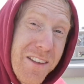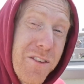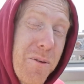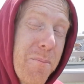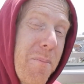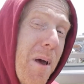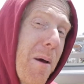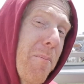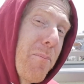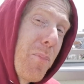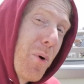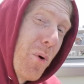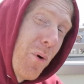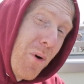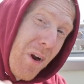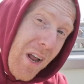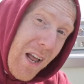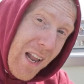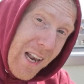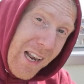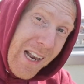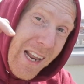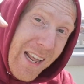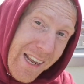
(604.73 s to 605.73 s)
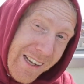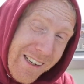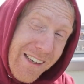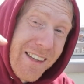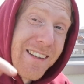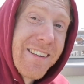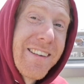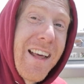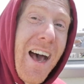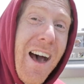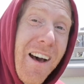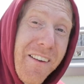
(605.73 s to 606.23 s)
as a member,
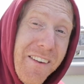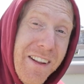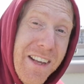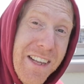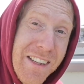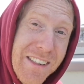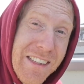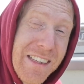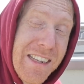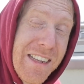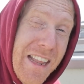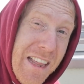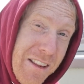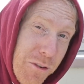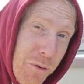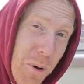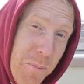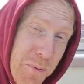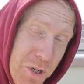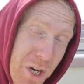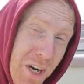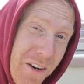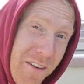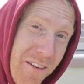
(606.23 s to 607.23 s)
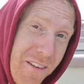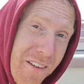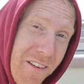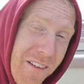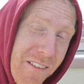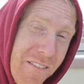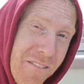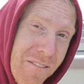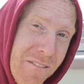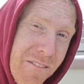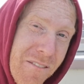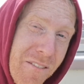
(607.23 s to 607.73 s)
link down in the description.
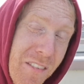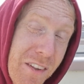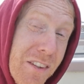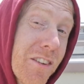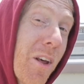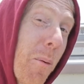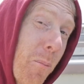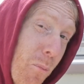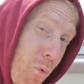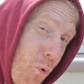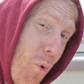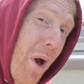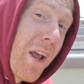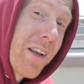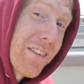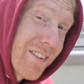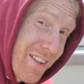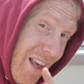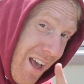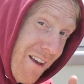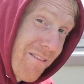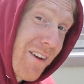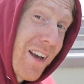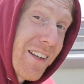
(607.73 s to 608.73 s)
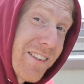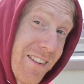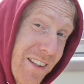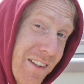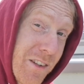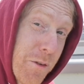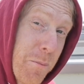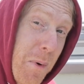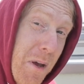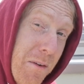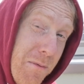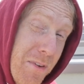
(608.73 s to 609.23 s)
Some ranks have
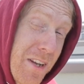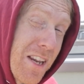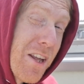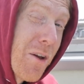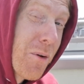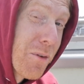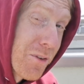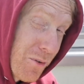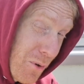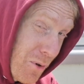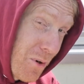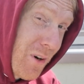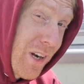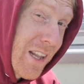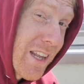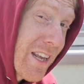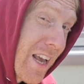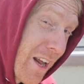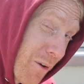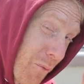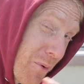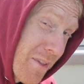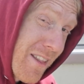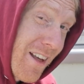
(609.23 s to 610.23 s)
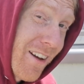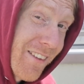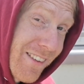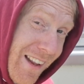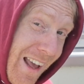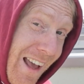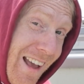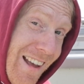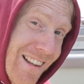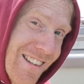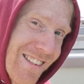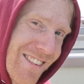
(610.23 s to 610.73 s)
access to my videos early and
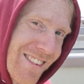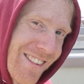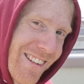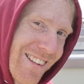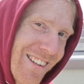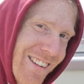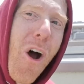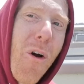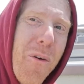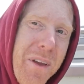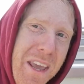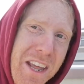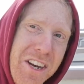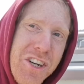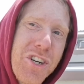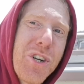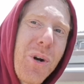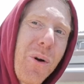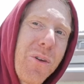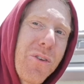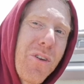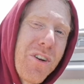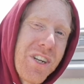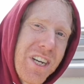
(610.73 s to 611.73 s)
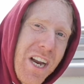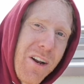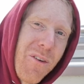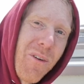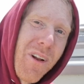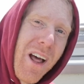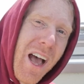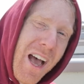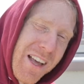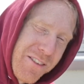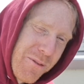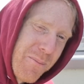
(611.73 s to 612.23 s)
without ads, or you can join the
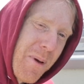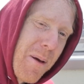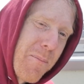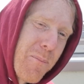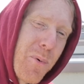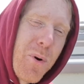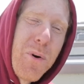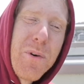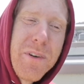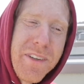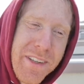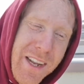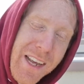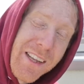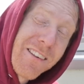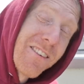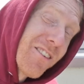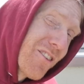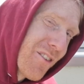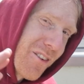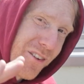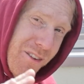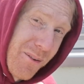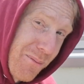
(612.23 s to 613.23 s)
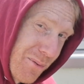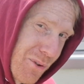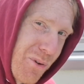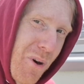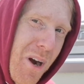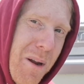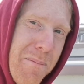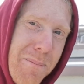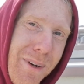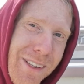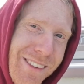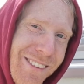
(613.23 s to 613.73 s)
channel as a member next to the
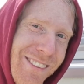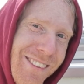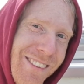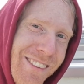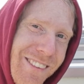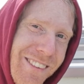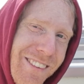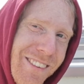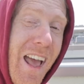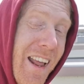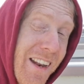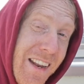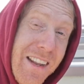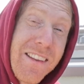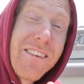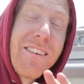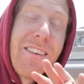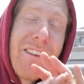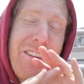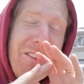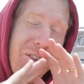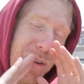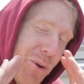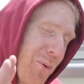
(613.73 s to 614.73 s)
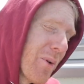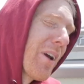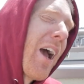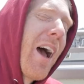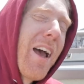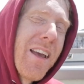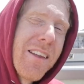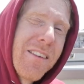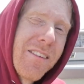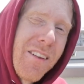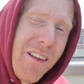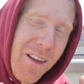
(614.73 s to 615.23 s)
subscribe button. And it's you
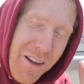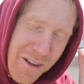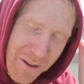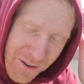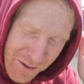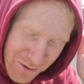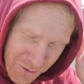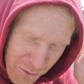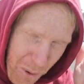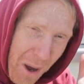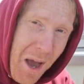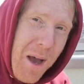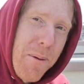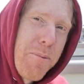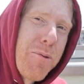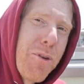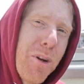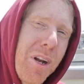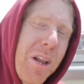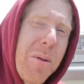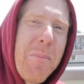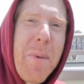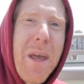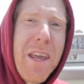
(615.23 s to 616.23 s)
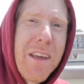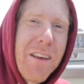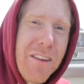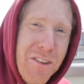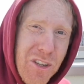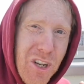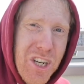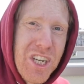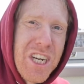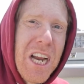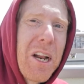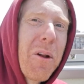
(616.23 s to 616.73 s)
guys, you absolutely
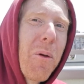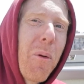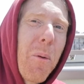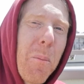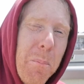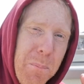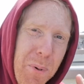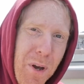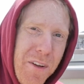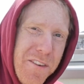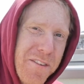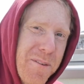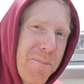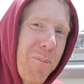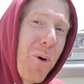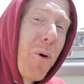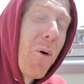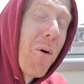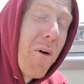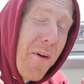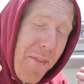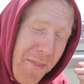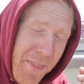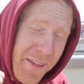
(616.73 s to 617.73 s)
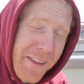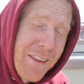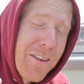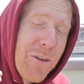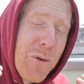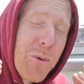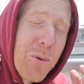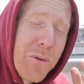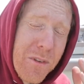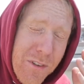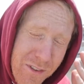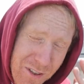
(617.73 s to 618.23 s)
make the channel possible.
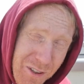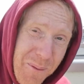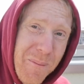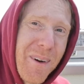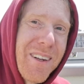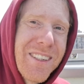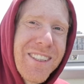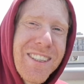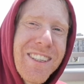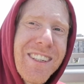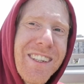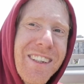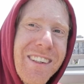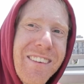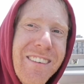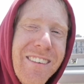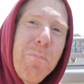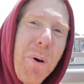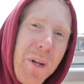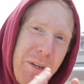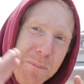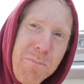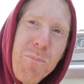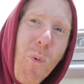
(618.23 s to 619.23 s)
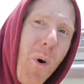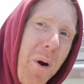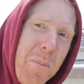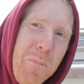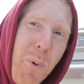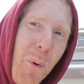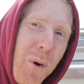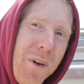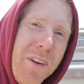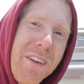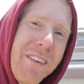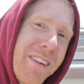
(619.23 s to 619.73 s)
Thank you so much. But more
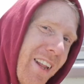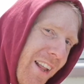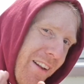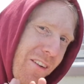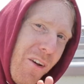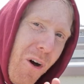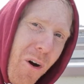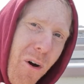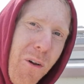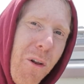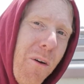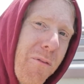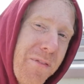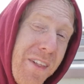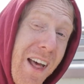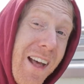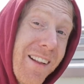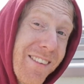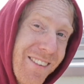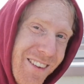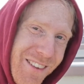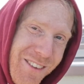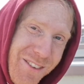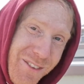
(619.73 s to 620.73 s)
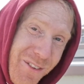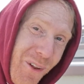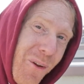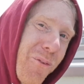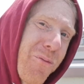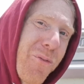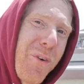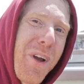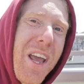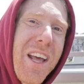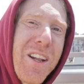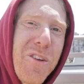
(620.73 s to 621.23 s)
important than all of that,
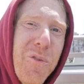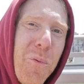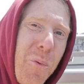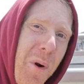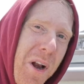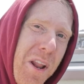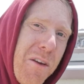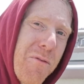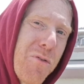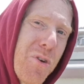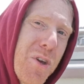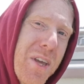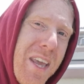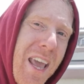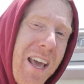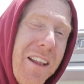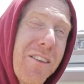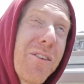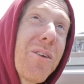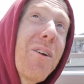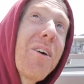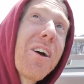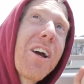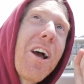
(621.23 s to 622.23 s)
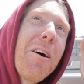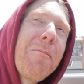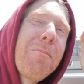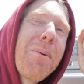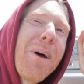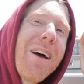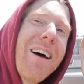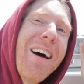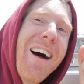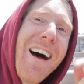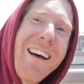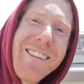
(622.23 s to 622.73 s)
don't forget whenever you can to look
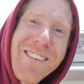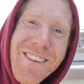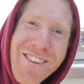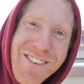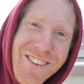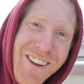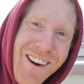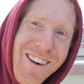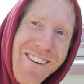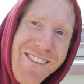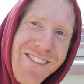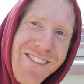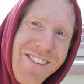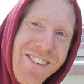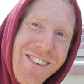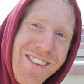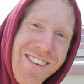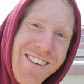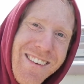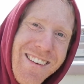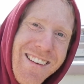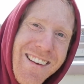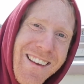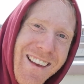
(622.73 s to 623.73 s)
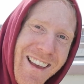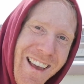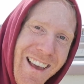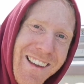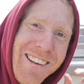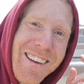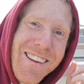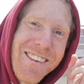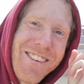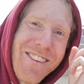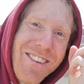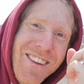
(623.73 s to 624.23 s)
up at the stars,
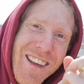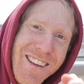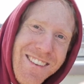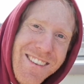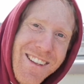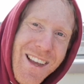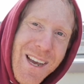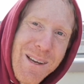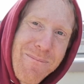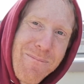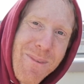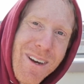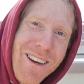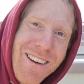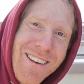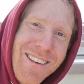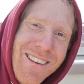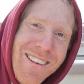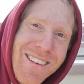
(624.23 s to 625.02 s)
and I'll see you next time.